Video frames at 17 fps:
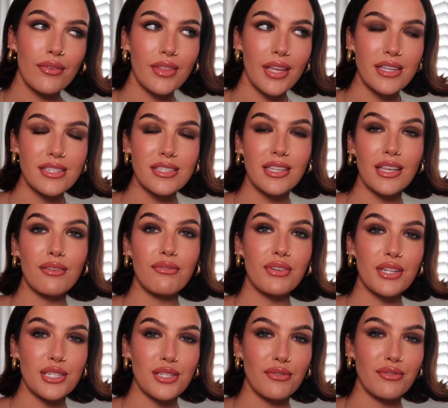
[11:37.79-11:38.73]
That is the
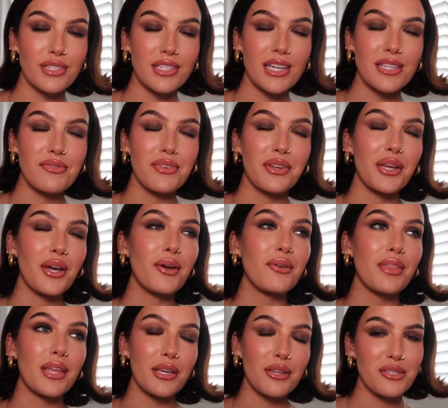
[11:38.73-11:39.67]
finished look for today's
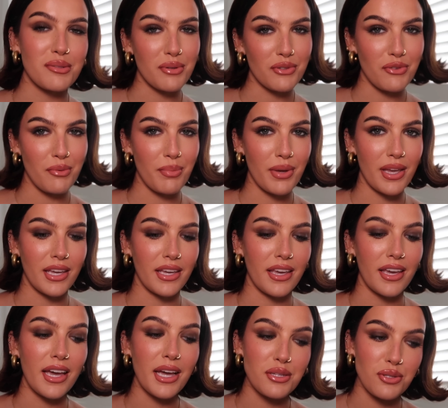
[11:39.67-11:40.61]
video. Thank you so much for being
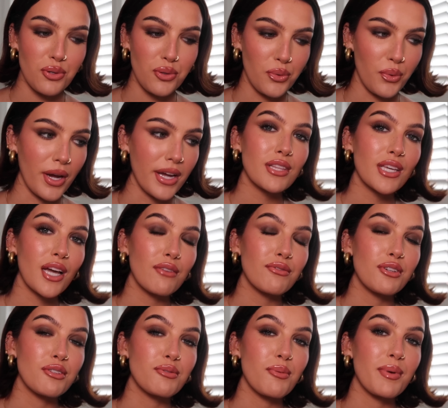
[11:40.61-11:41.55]
here, as always. Everything I've
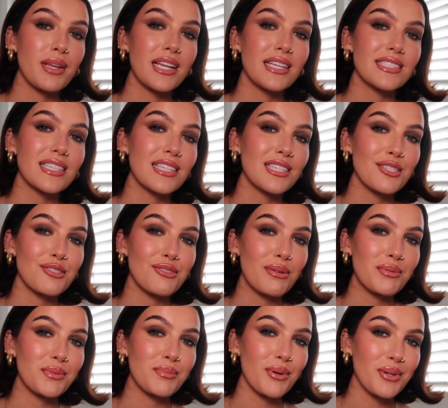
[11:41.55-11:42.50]
used will be linked in the
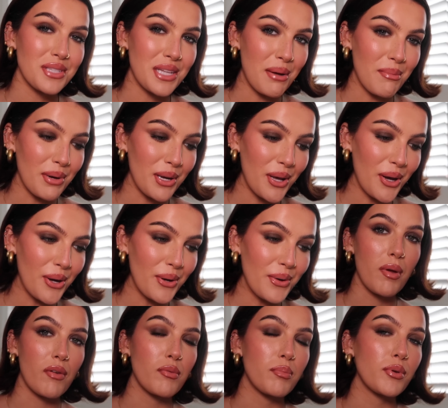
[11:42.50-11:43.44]
description box down below. Hope
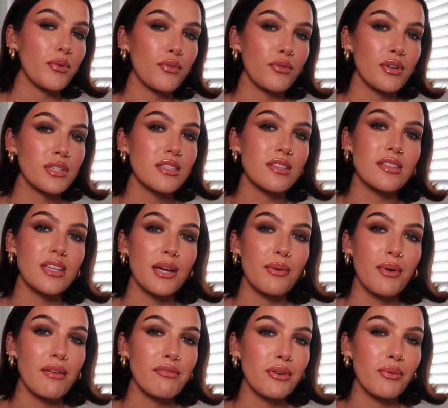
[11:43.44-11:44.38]
you have a beautiful rest of the day
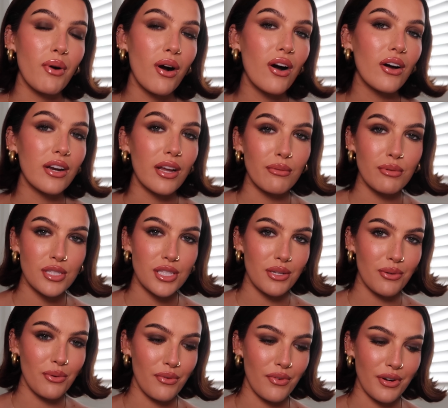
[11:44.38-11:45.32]
wherever you are, and I will see
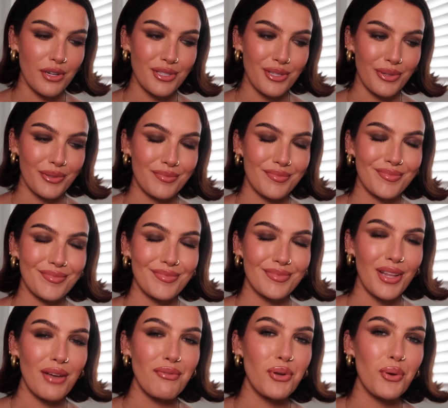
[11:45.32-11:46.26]
you all very soon.
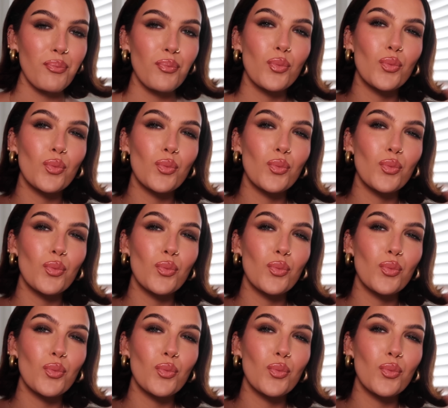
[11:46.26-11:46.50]
Love you.